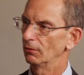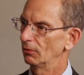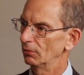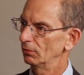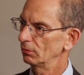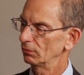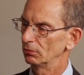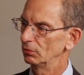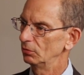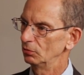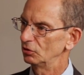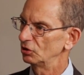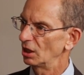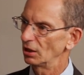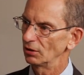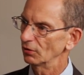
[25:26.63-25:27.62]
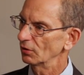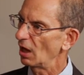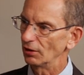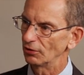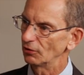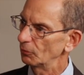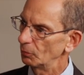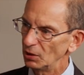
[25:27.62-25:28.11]
you you sense
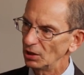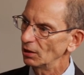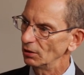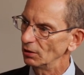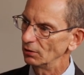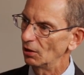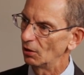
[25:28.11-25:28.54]
God speaking,